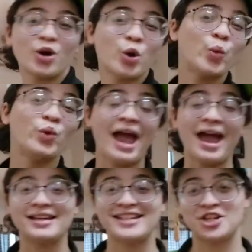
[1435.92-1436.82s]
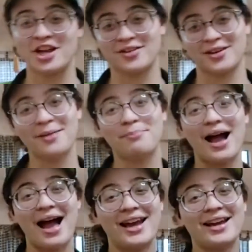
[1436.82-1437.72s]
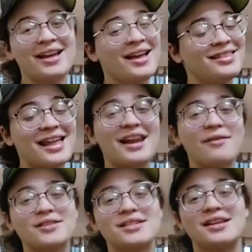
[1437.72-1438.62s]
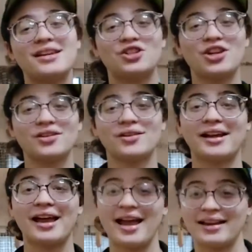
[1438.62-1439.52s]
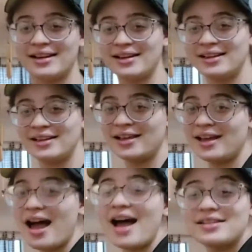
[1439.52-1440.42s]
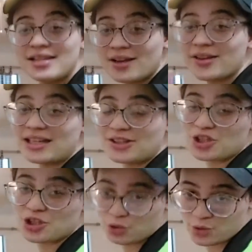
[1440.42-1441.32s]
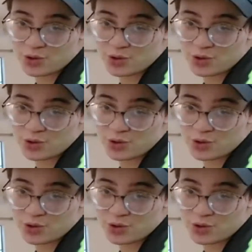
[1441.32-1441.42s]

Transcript: we hate each other. Goodbye. They never see each other again. Until they do.